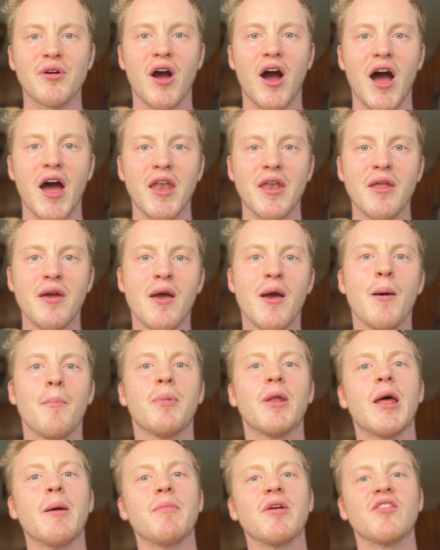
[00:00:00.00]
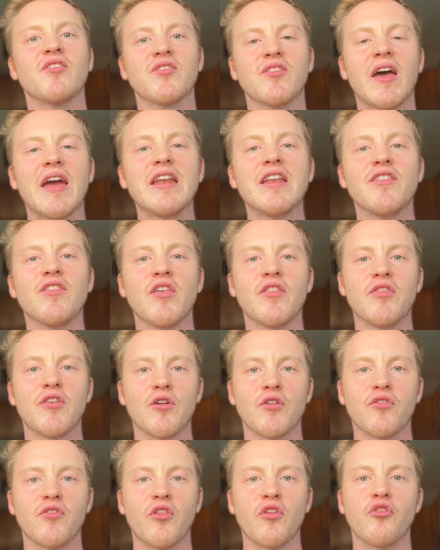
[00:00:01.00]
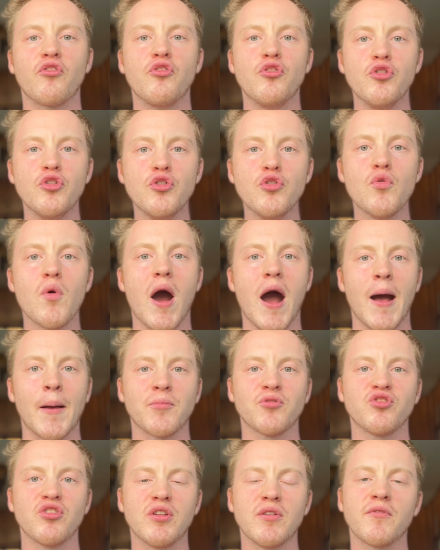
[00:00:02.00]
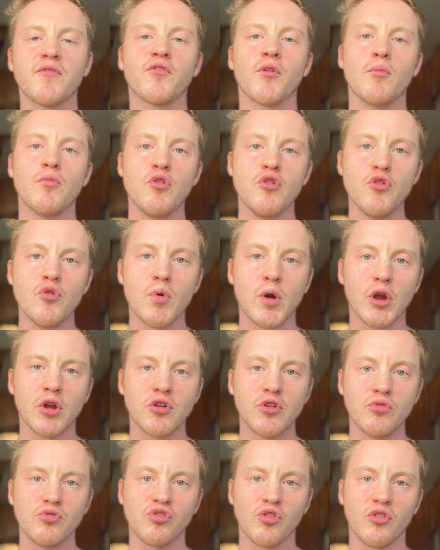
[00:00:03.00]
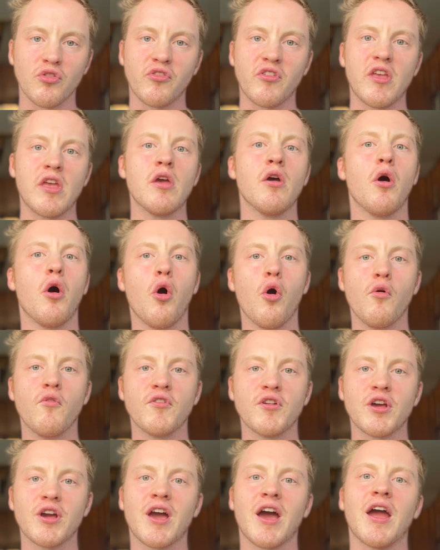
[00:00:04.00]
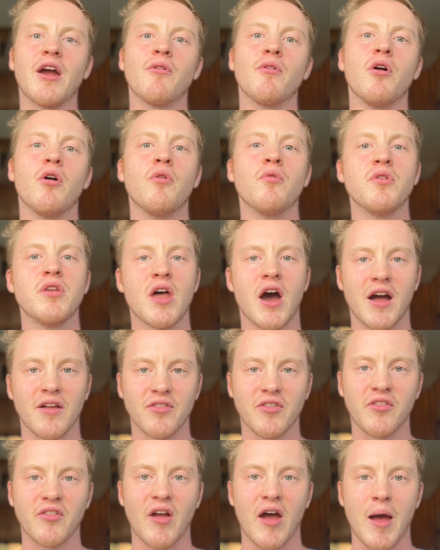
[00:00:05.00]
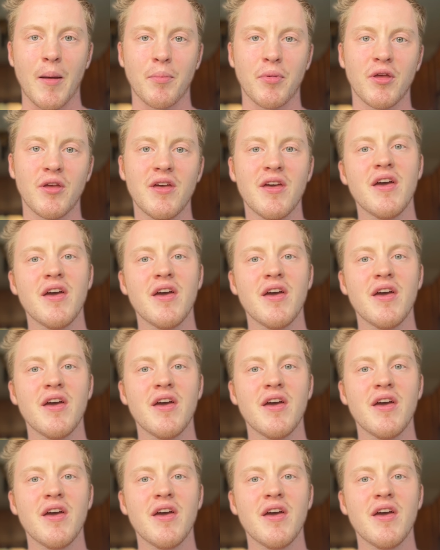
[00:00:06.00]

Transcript: on. But I'm excited that there's this new option from Newark, New Jersey over to Cairo nonstop.